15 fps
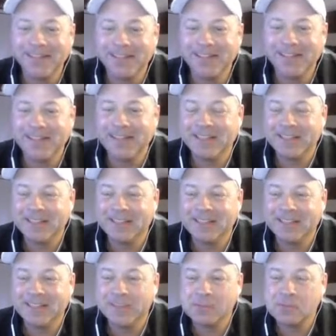
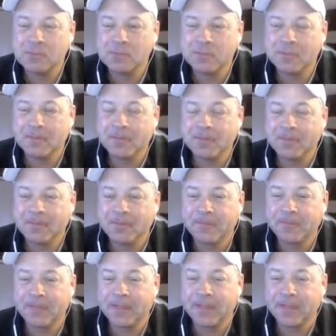
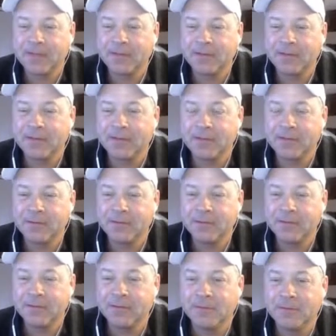
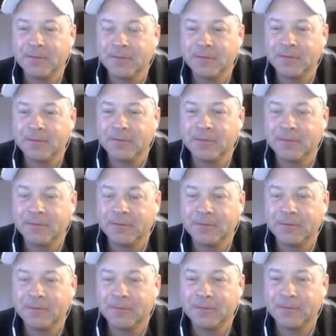
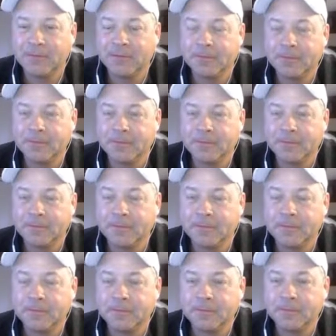
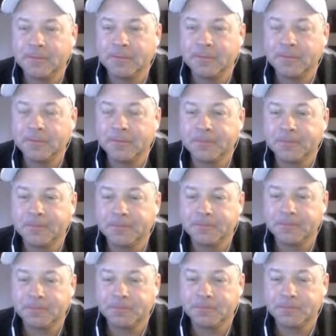
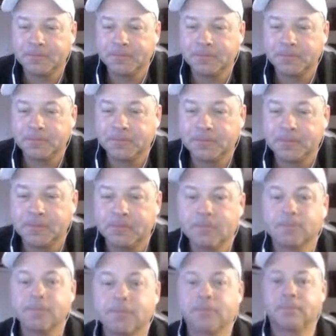
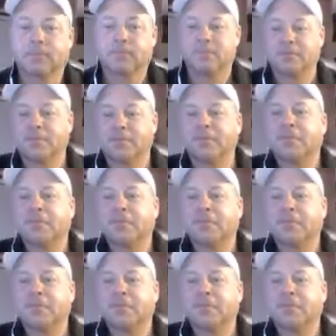(not speaking)